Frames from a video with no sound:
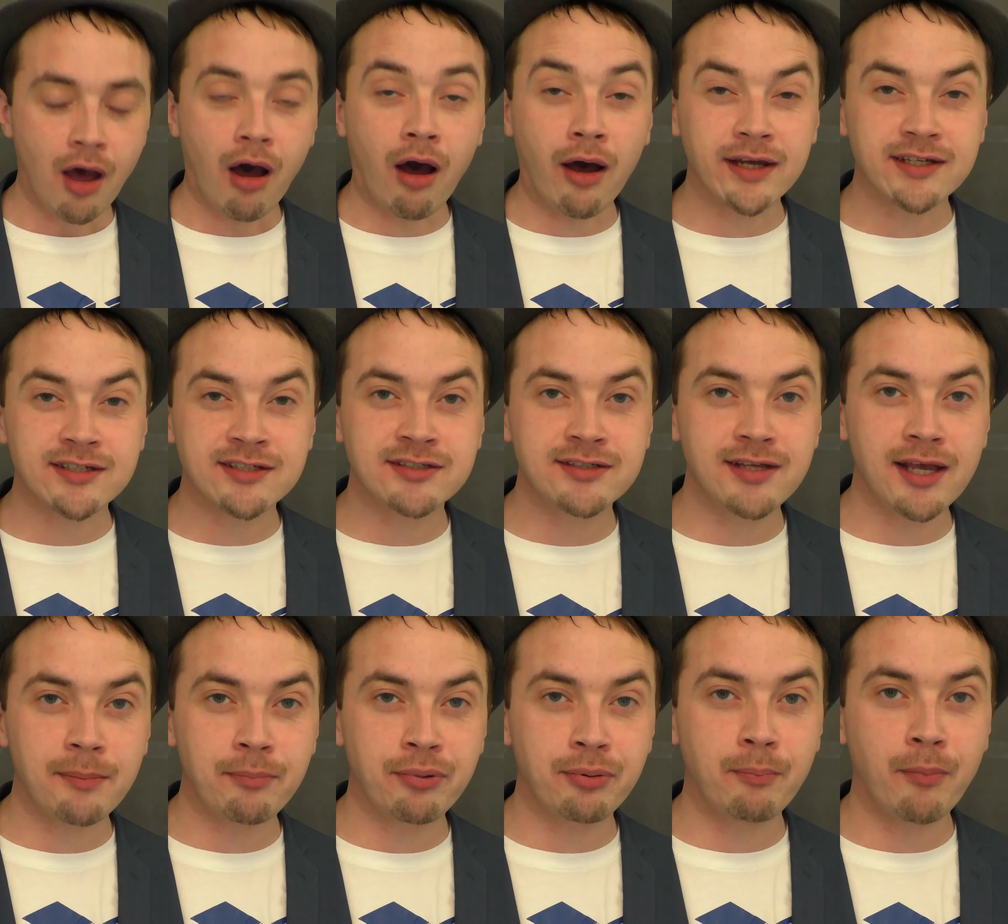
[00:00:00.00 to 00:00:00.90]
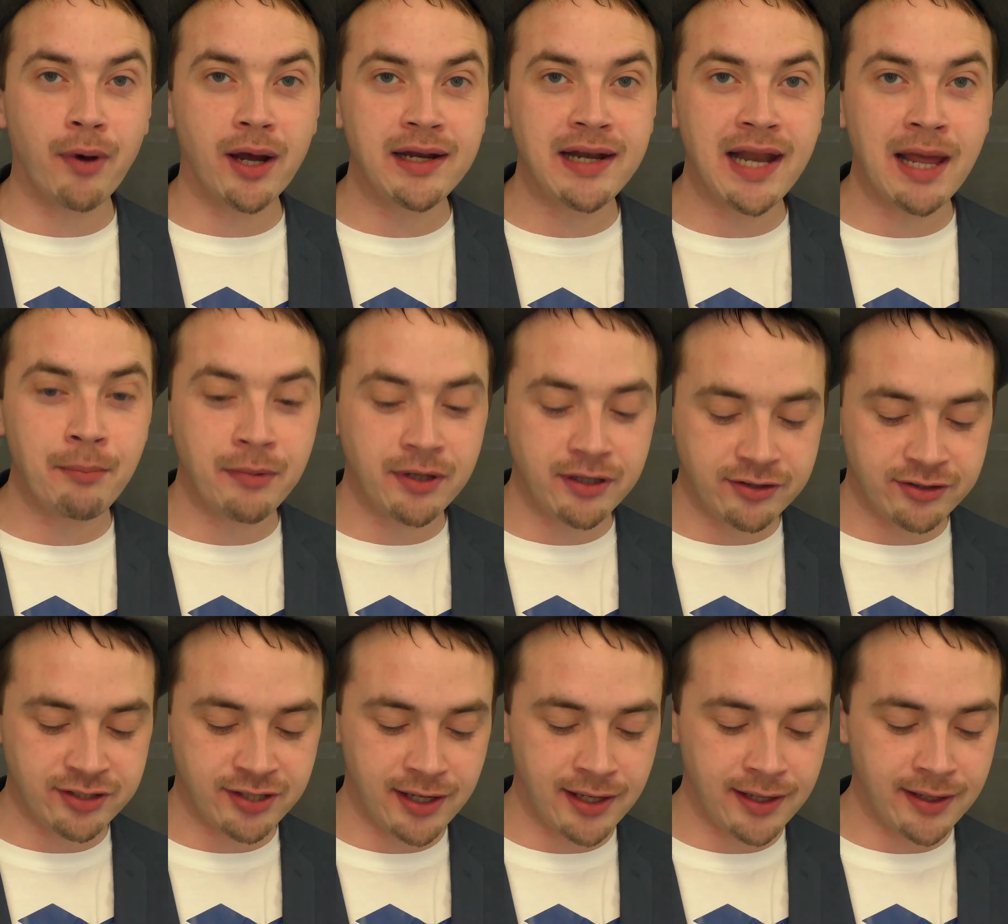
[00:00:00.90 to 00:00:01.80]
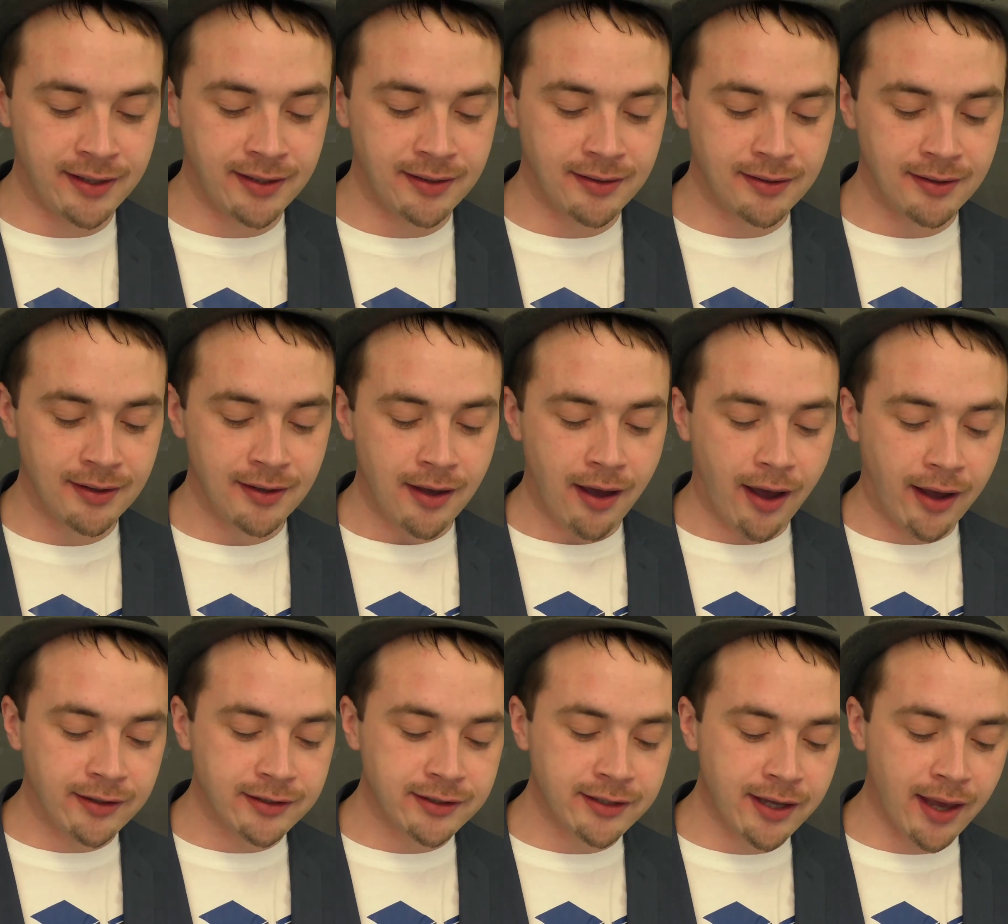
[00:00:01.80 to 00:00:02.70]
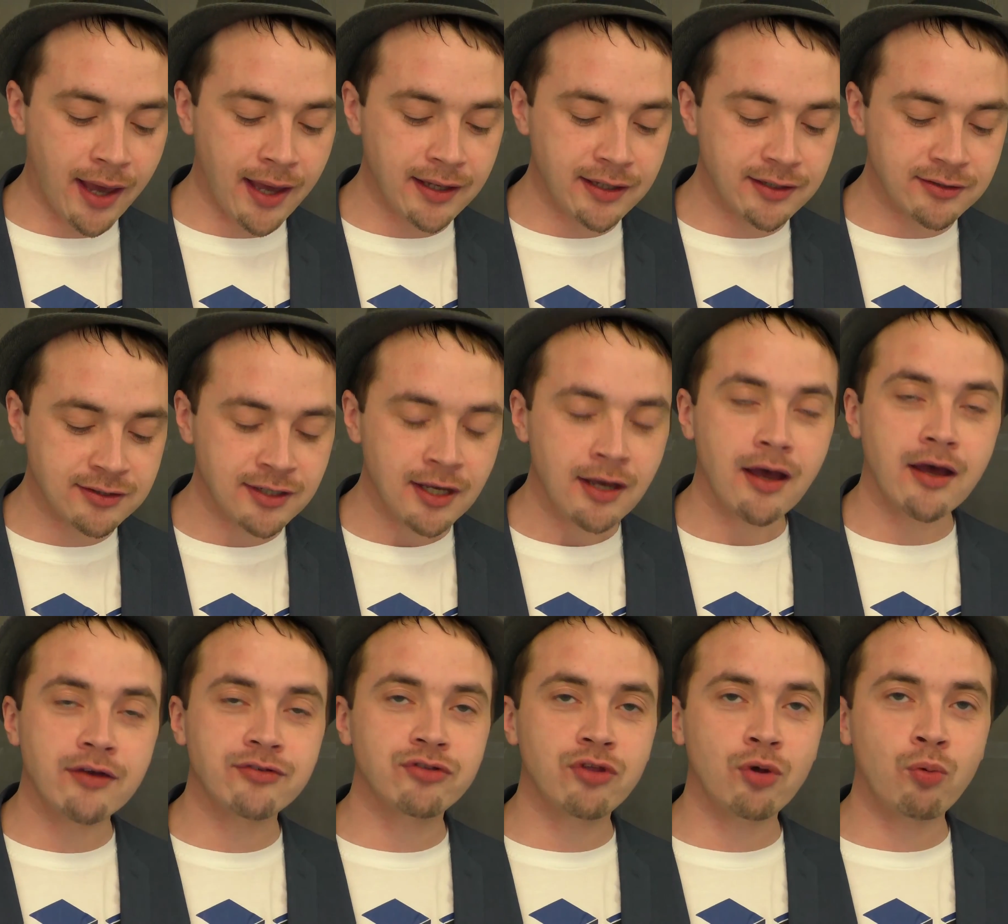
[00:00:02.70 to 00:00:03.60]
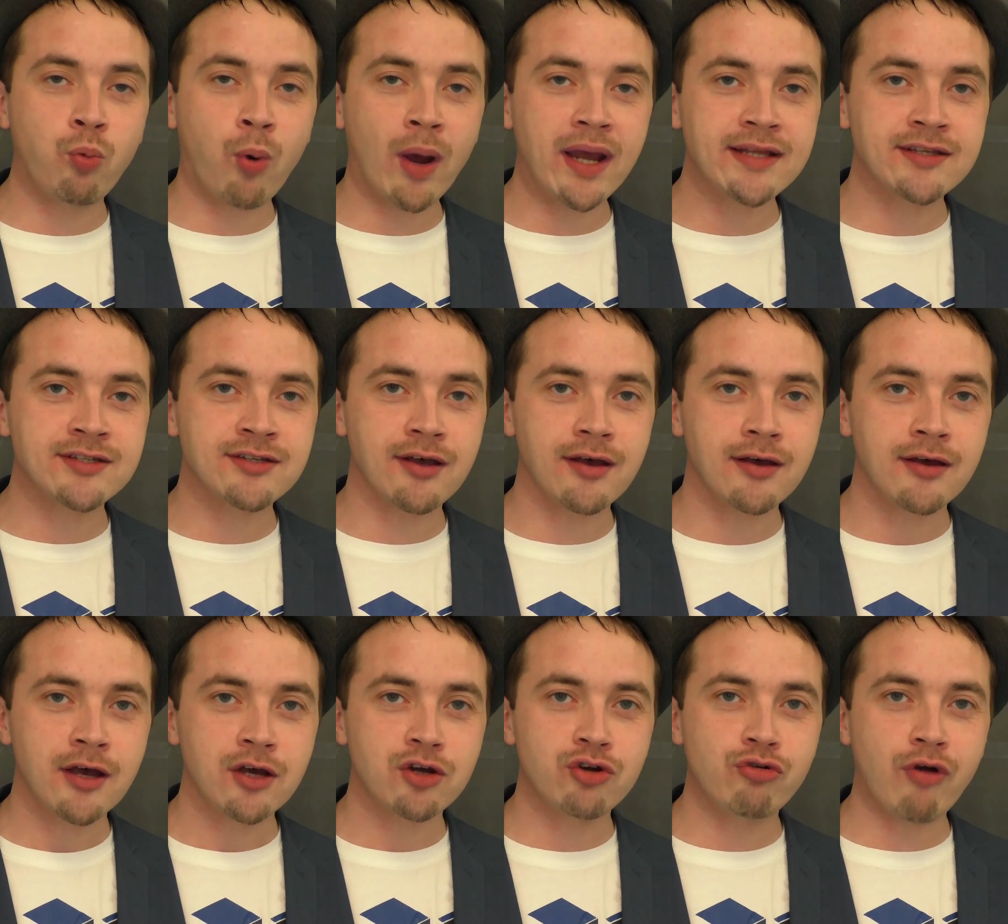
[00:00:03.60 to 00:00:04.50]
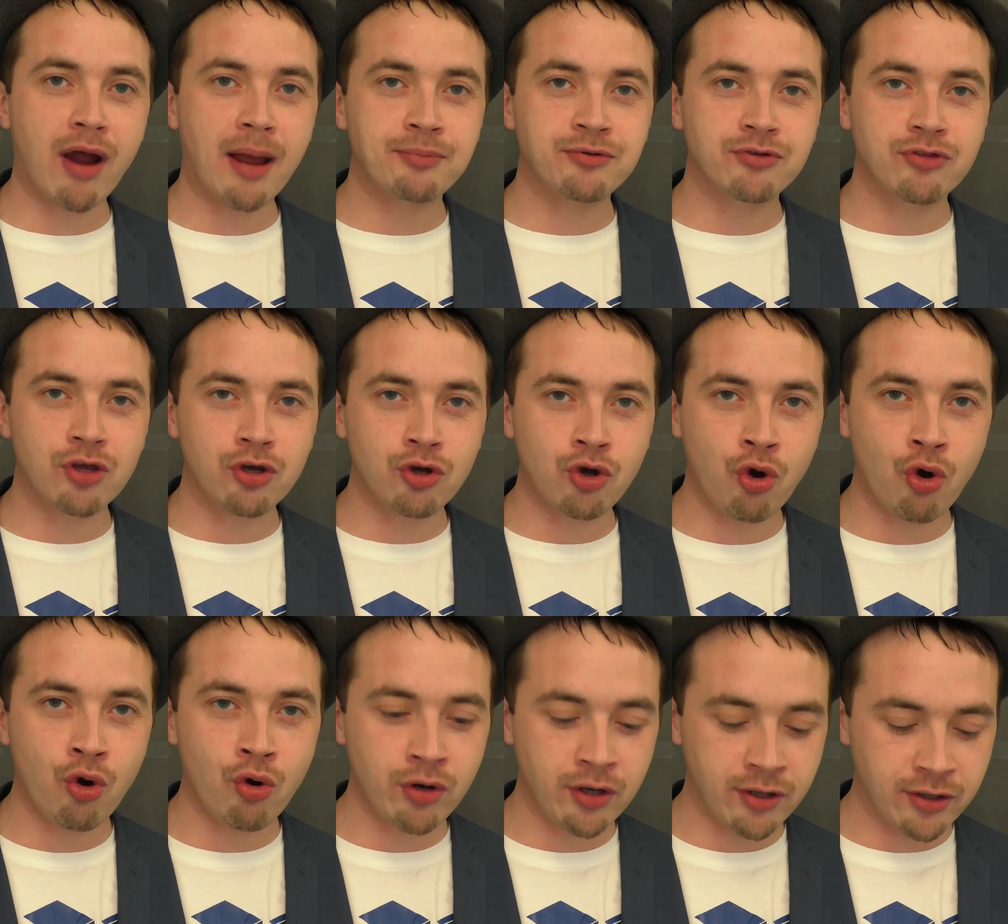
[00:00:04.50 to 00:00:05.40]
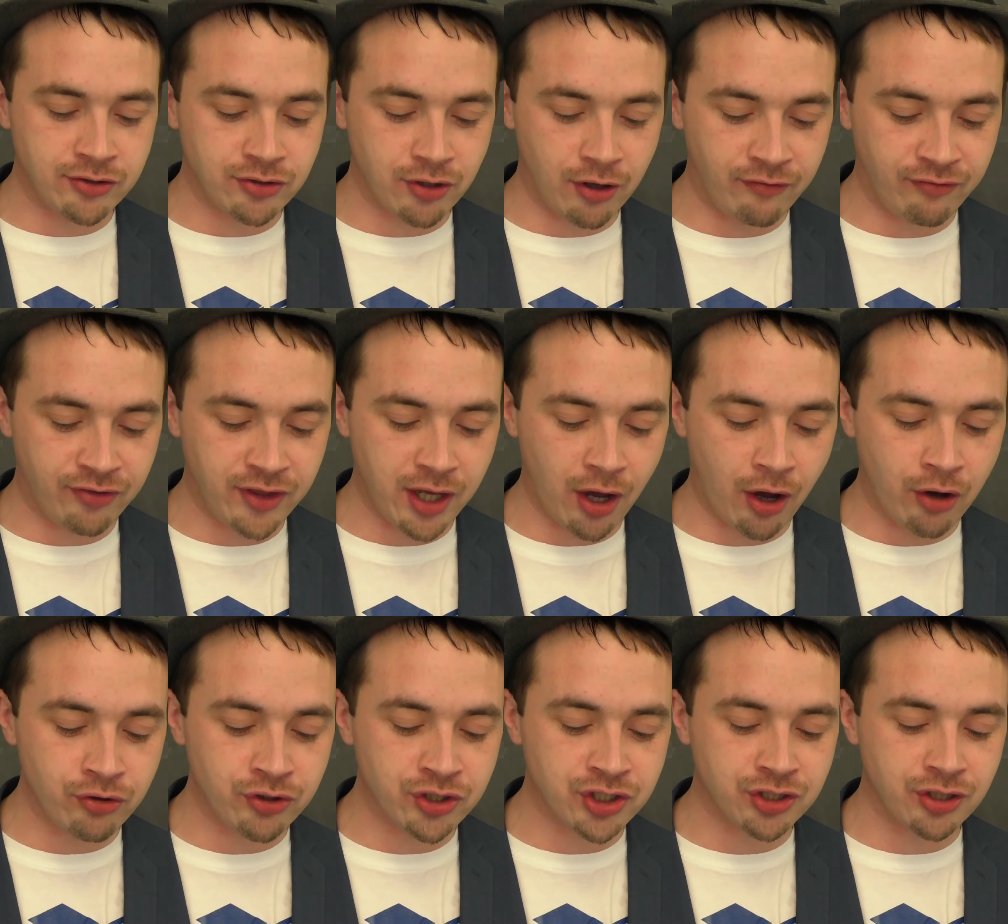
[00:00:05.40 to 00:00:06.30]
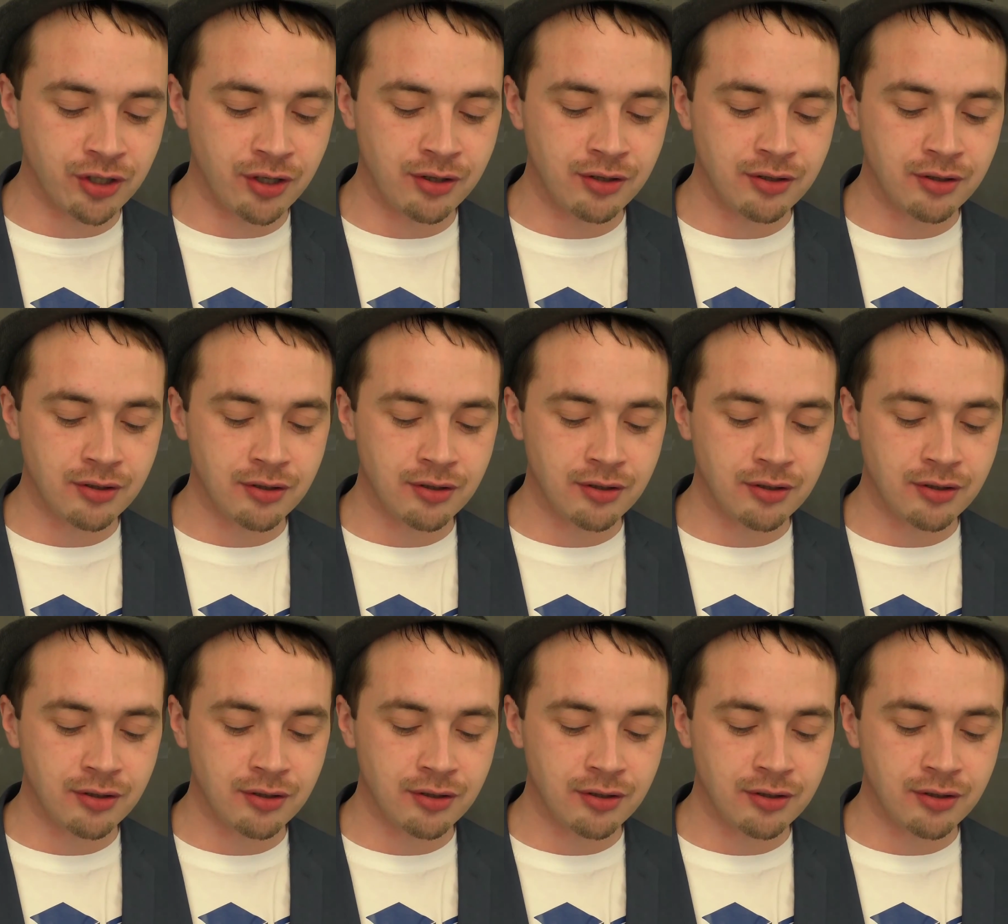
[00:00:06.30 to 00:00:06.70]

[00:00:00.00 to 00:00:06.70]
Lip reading: I sip my lemon tea and gaze as the waiter grabs the corners of the ocean,